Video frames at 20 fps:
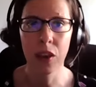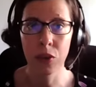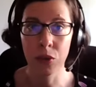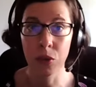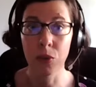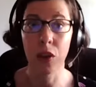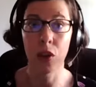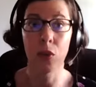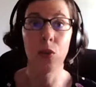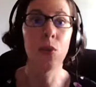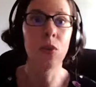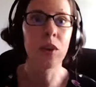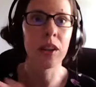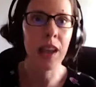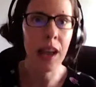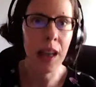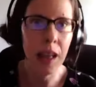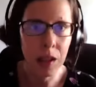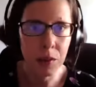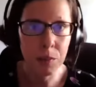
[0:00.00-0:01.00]
so that you can
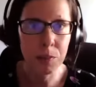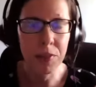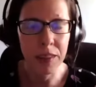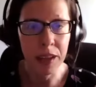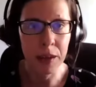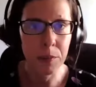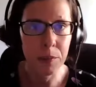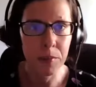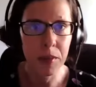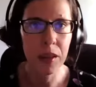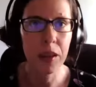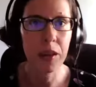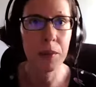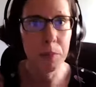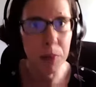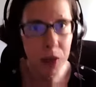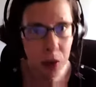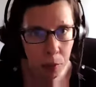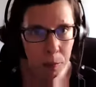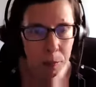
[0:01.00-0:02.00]
help them
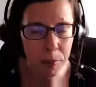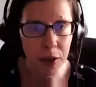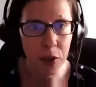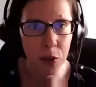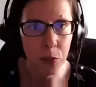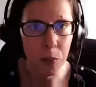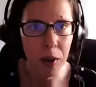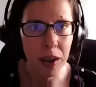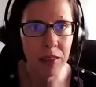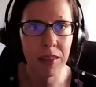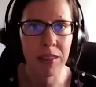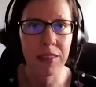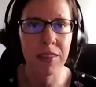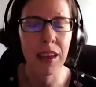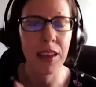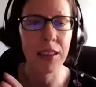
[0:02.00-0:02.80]
become better writers